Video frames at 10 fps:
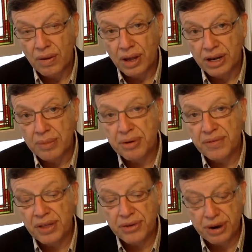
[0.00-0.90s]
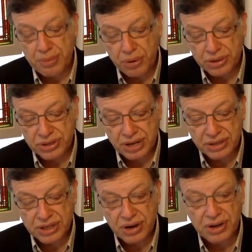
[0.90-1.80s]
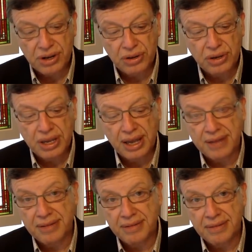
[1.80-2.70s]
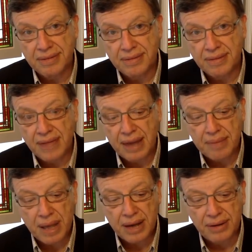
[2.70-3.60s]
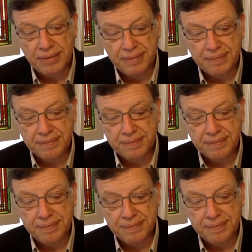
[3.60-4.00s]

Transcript: a number of other airports are now starting to look at that model.